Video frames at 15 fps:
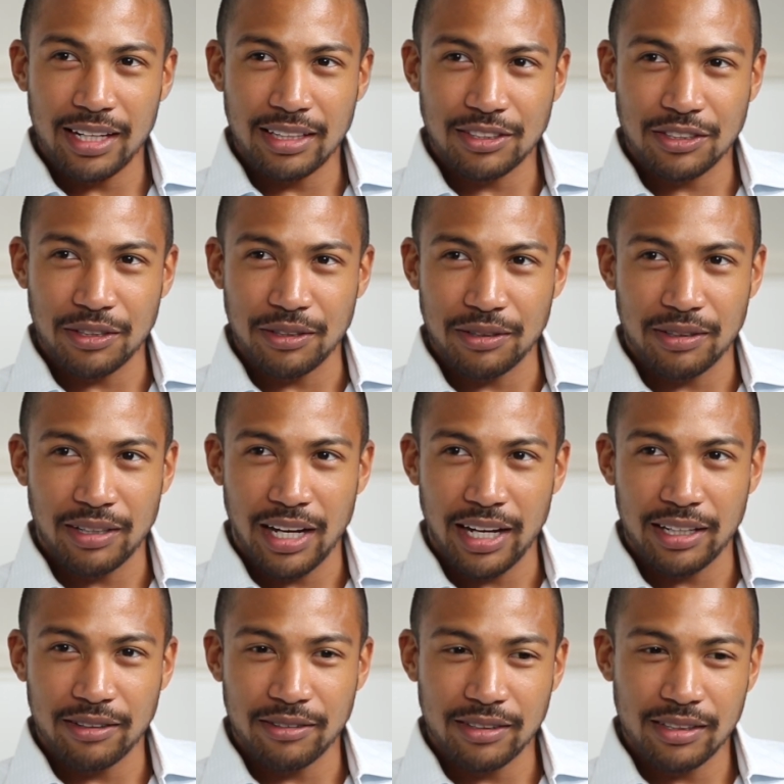And so
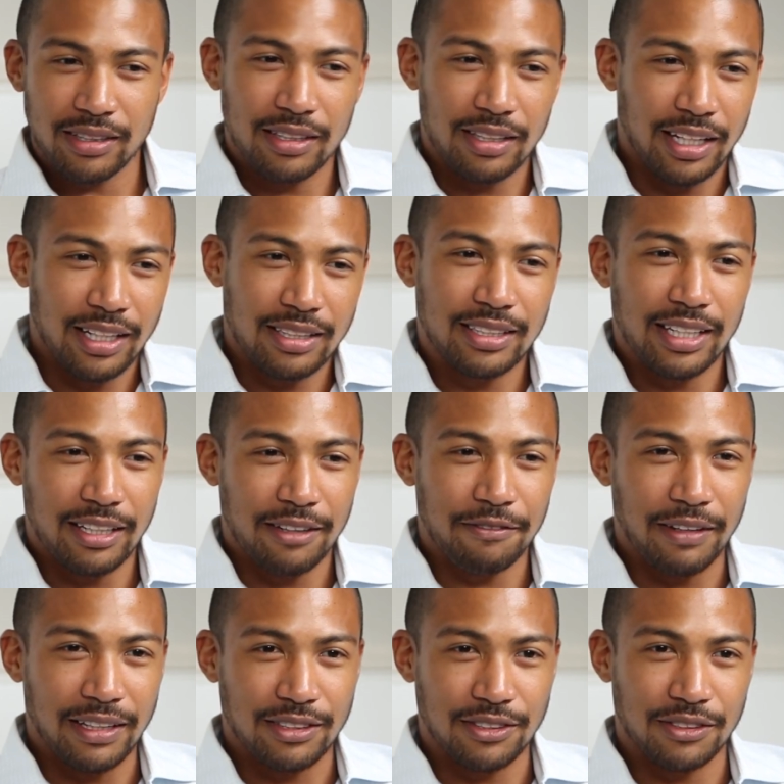I don't like take
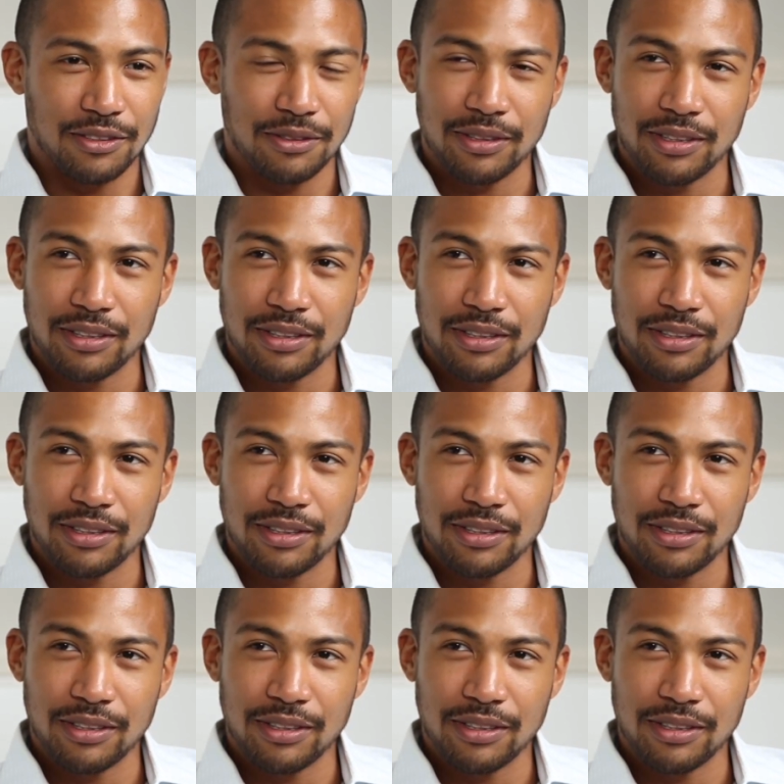offense to